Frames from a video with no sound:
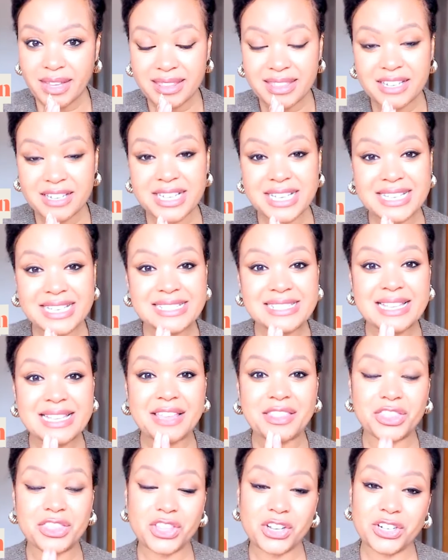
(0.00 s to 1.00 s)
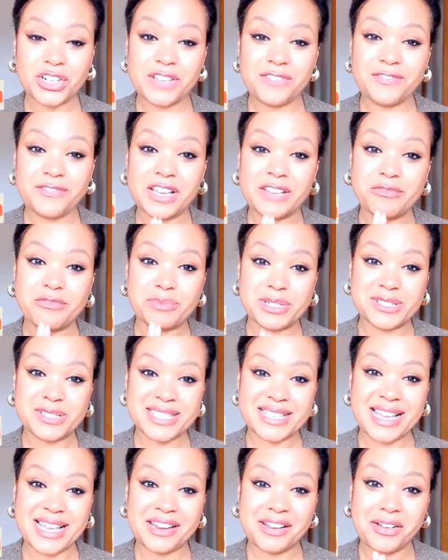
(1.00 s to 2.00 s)
there is a
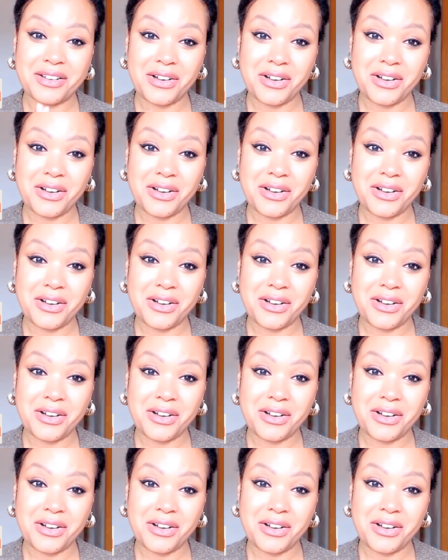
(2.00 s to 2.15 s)
35%